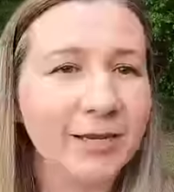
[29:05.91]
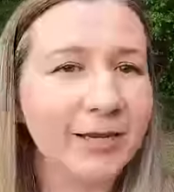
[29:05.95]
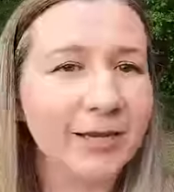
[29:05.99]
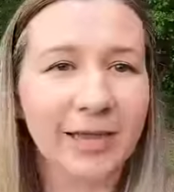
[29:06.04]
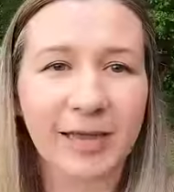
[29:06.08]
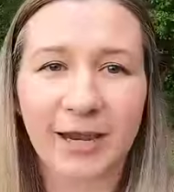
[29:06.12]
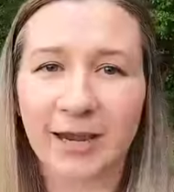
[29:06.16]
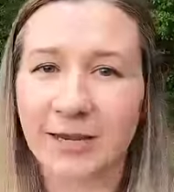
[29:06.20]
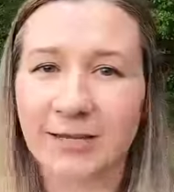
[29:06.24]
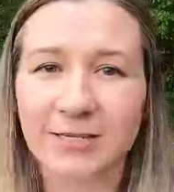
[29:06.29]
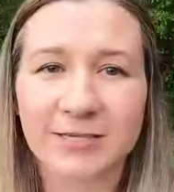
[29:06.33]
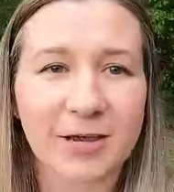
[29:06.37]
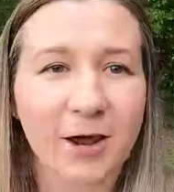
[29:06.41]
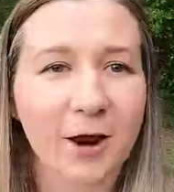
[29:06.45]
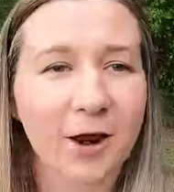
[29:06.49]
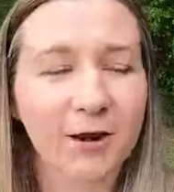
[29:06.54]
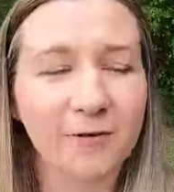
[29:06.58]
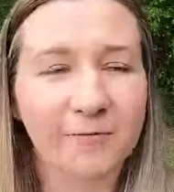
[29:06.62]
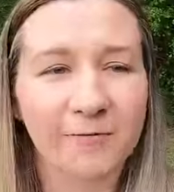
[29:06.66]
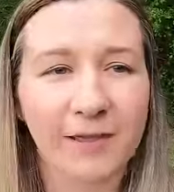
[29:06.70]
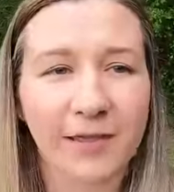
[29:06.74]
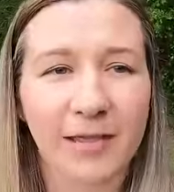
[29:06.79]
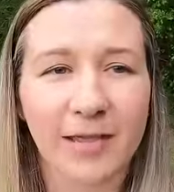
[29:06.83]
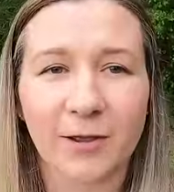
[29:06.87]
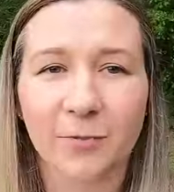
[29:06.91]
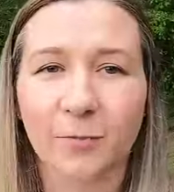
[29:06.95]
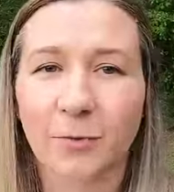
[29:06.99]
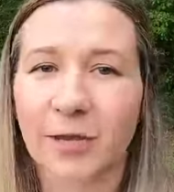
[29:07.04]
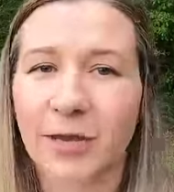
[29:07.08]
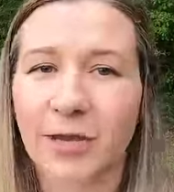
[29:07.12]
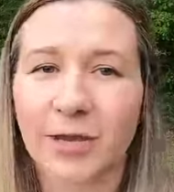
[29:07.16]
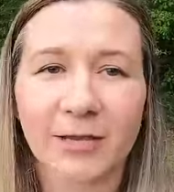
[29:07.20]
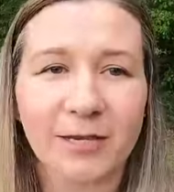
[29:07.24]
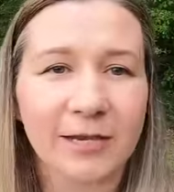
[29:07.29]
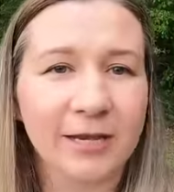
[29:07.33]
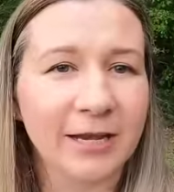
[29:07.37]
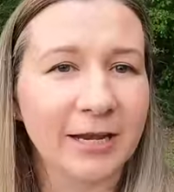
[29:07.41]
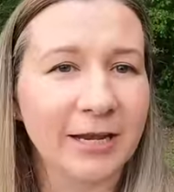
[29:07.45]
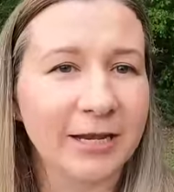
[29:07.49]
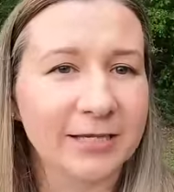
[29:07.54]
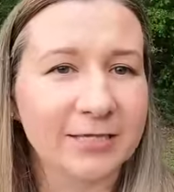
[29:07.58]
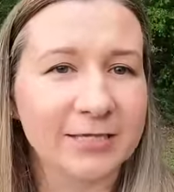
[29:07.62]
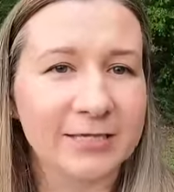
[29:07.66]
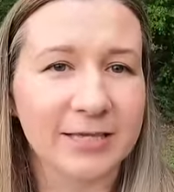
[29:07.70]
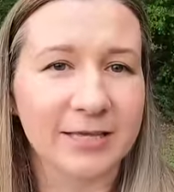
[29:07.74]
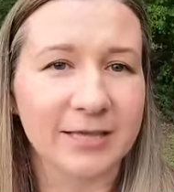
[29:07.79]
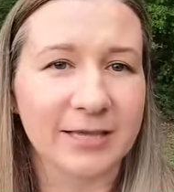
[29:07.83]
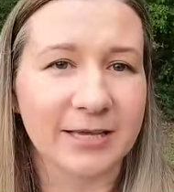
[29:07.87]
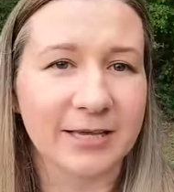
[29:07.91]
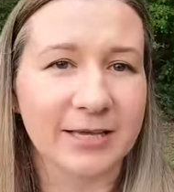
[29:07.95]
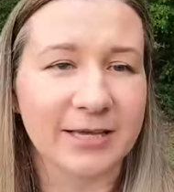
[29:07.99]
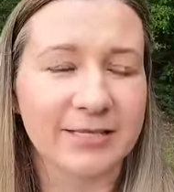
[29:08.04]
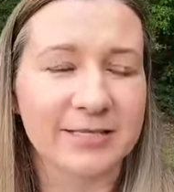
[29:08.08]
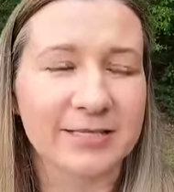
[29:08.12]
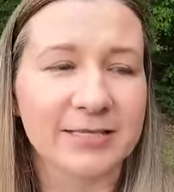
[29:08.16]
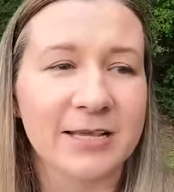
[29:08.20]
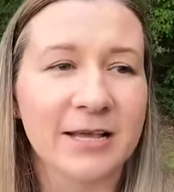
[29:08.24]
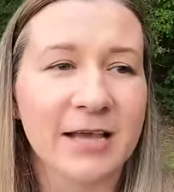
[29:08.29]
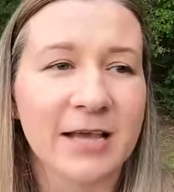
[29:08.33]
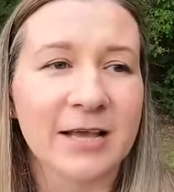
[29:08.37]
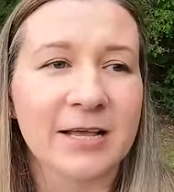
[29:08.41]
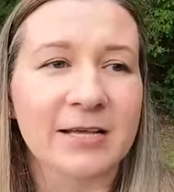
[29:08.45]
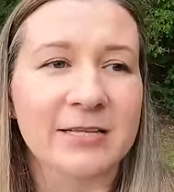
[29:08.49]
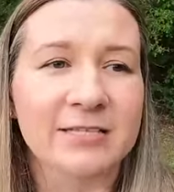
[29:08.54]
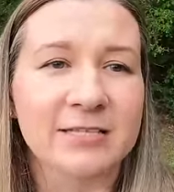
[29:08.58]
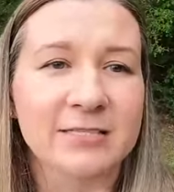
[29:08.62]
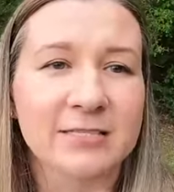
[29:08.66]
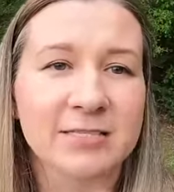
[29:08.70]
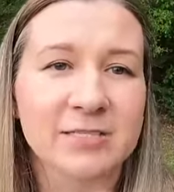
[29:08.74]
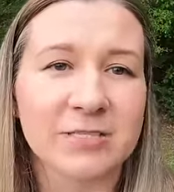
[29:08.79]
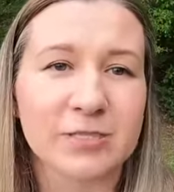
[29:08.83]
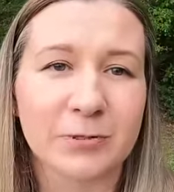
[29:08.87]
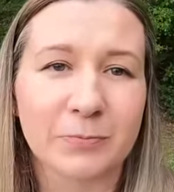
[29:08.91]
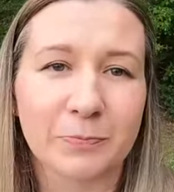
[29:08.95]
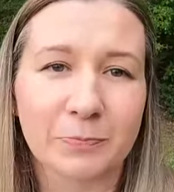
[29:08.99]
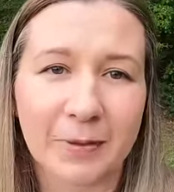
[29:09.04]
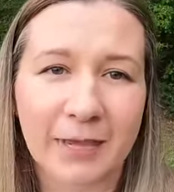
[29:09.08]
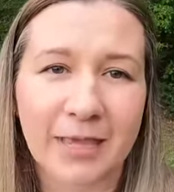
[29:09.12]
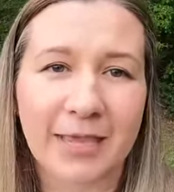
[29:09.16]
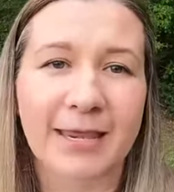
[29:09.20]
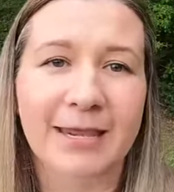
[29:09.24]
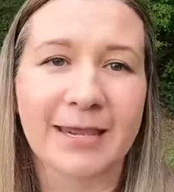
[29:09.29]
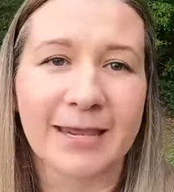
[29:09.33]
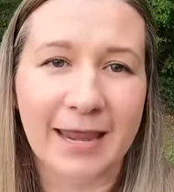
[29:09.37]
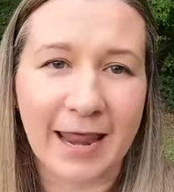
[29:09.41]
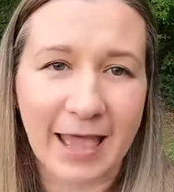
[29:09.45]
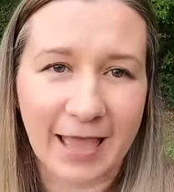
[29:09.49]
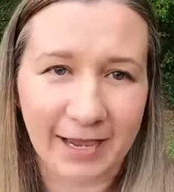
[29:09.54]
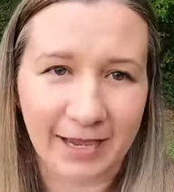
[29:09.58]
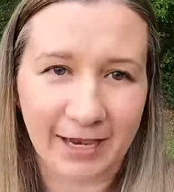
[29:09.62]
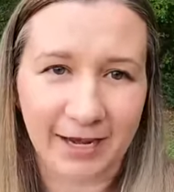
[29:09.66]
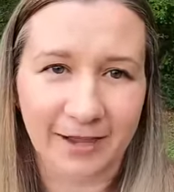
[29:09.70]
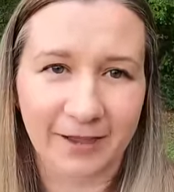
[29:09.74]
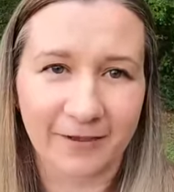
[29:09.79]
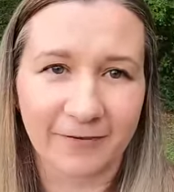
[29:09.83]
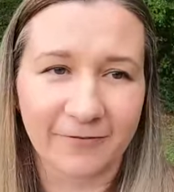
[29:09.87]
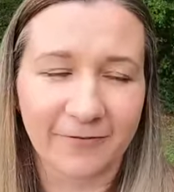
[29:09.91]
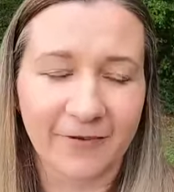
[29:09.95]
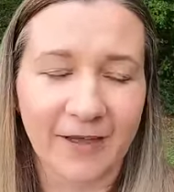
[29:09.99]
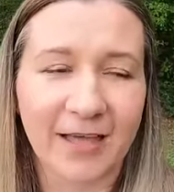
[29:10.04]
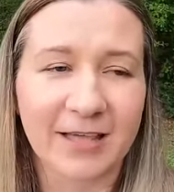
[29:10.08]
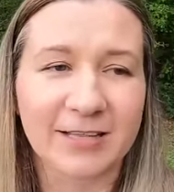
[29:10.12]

didn't get into RVing, we didn't get into this to be negative.